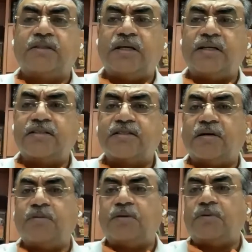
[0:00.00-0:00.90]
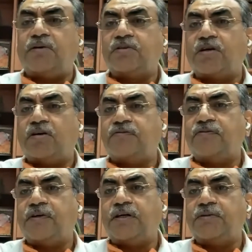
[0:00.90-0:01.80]
There is some amount of
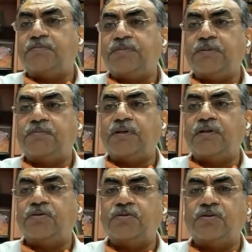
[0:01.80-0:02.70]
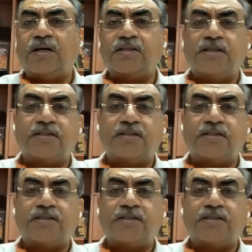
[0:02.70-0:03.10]
people who are